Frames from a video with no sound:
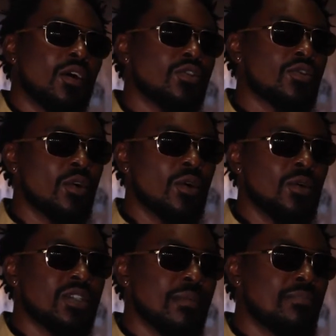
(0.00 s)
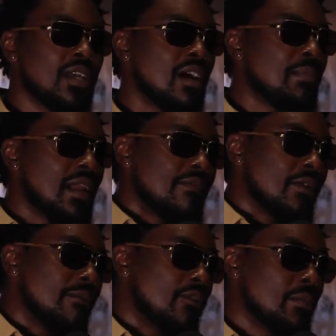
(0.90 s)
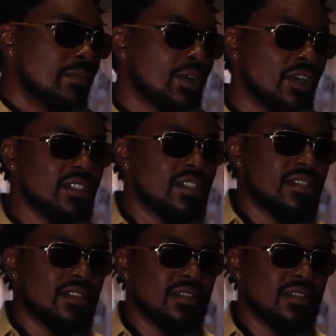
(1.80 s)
Also, it's a bigger platform for me because it